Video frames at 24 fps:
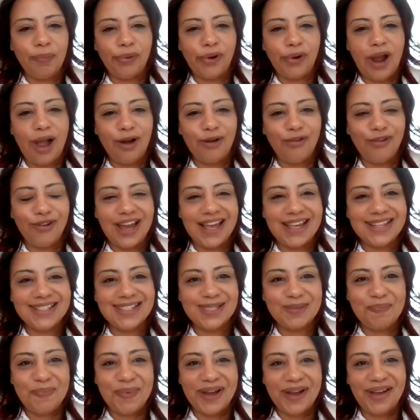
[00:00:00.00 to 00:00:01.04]
in
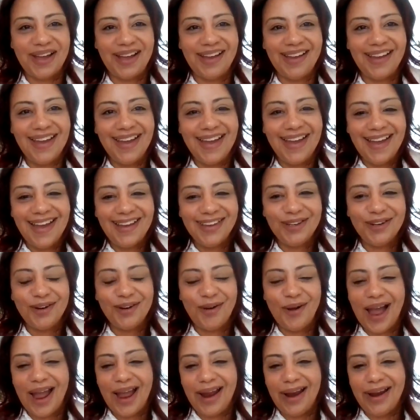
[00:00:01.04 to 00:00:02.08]
progress. But
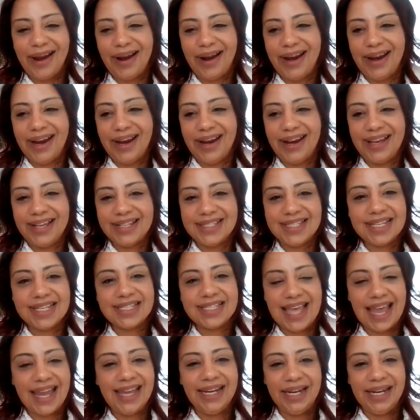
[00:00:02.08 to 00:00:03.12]
it's
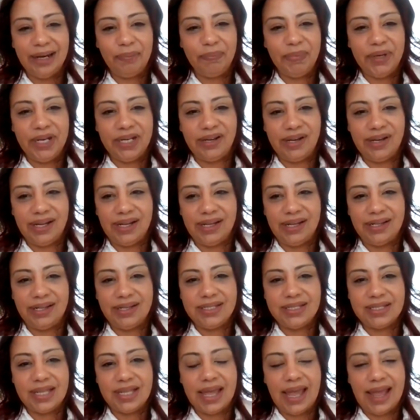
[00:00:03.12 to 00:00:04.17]
exciting
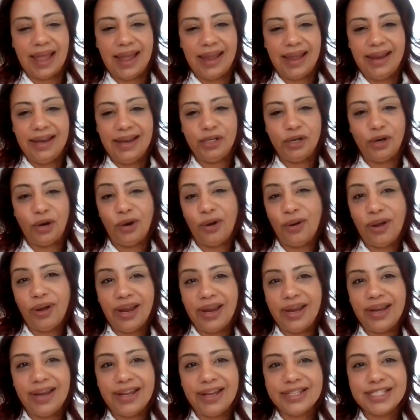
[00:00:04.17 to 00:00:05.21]
because
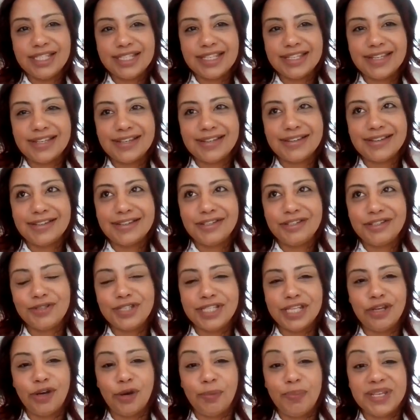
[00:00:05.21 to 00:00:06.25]
it's you
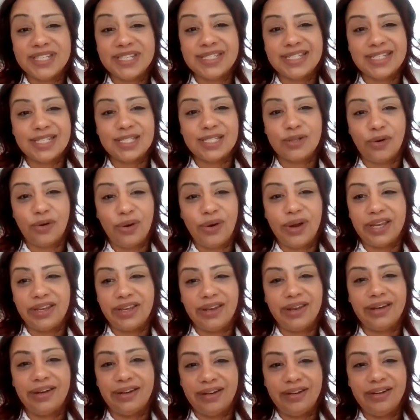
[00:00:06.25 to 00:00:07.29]
see your business
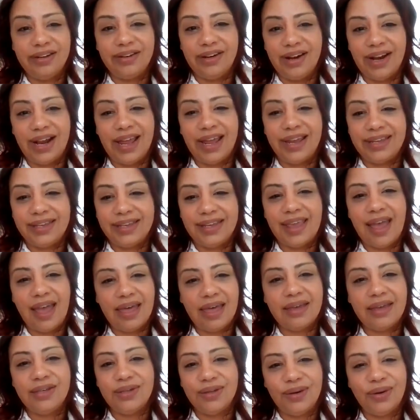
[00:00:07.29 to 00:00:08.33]
growing, and you're like,
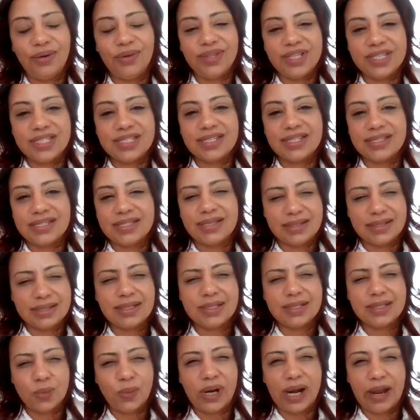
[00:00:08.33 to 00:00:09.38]
yeah, this
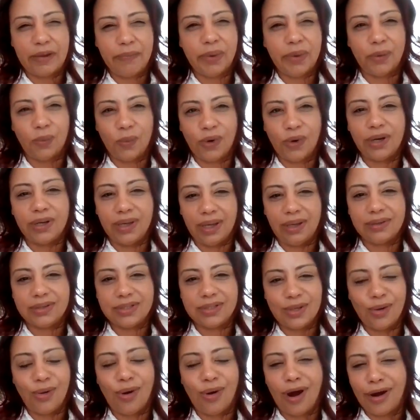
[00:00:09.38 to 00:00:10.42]
is what I've been working
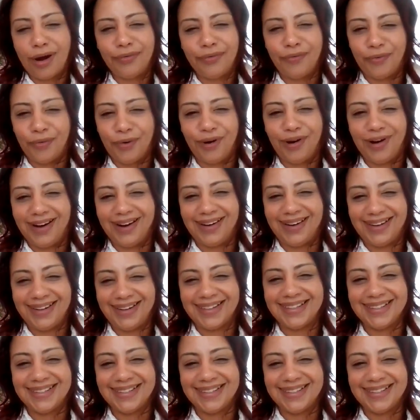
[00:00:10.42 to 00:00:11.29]
so hard for.